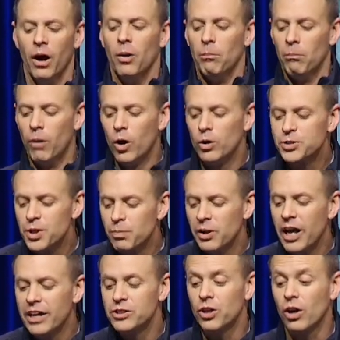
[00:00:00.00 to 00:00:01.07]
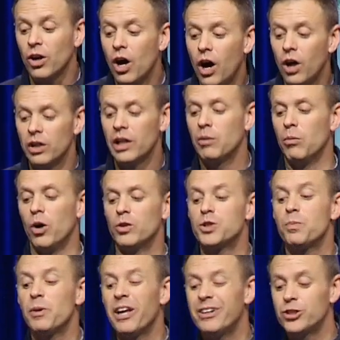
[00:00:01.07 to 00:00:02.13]
Multiply is our calling,
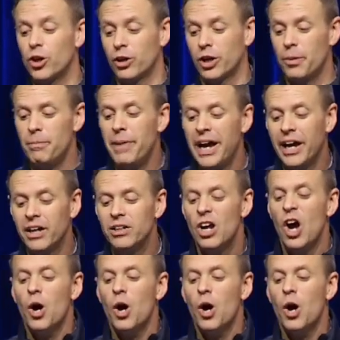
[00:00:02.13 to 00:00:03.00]
multiply is our command,